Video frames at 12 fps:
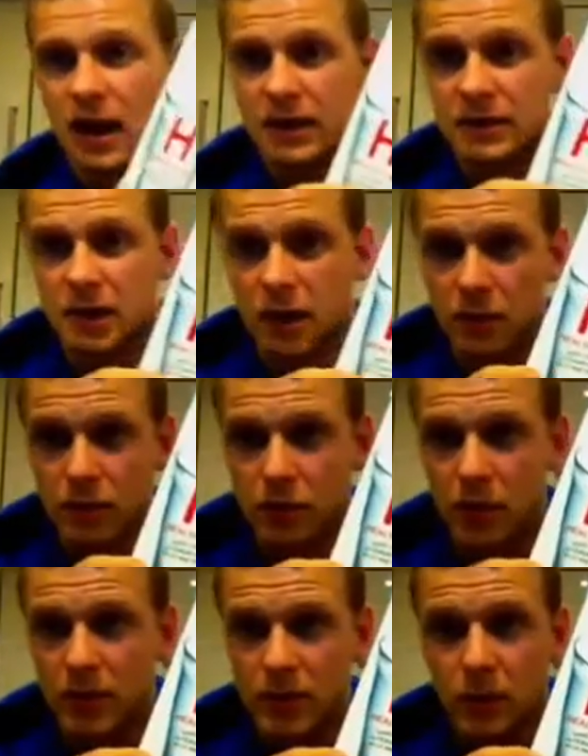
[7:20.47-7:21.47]
and so I'm
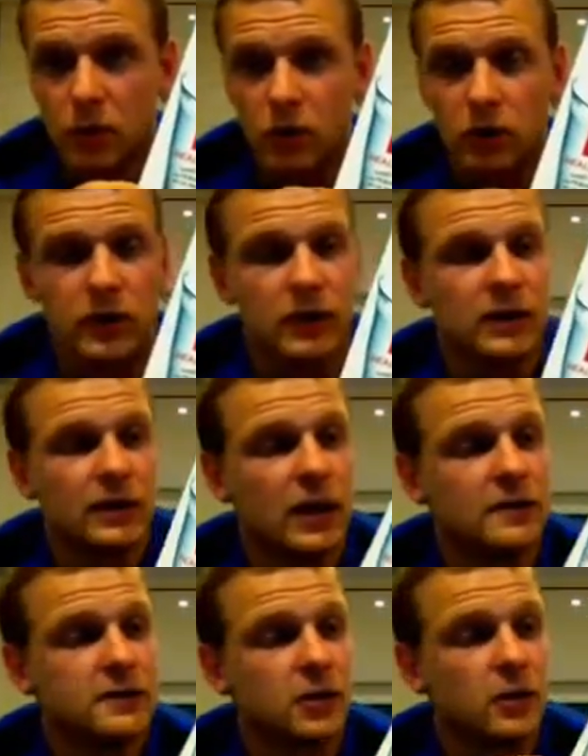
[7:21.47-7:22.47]
probably more
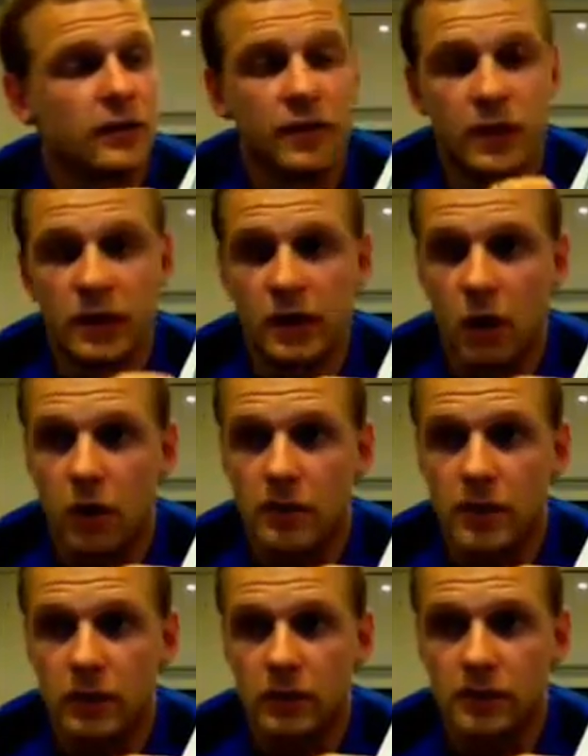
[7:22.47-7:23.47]
inclined to go with the
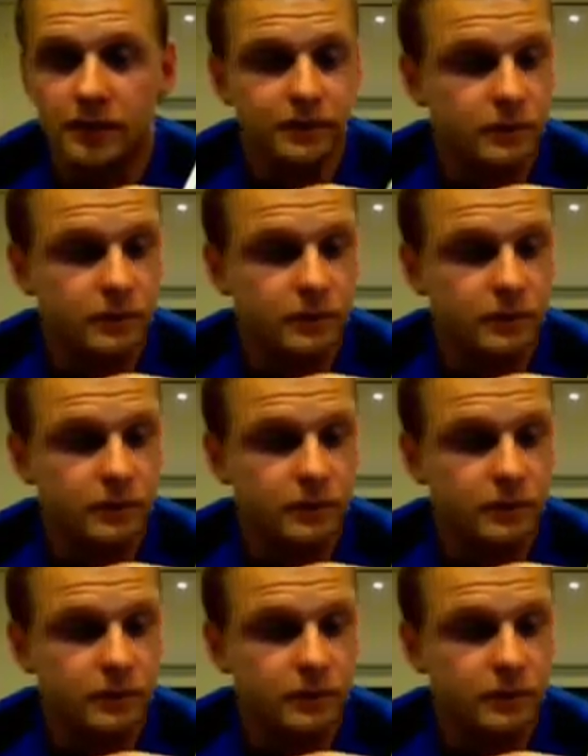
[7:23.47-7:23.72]
oat milk.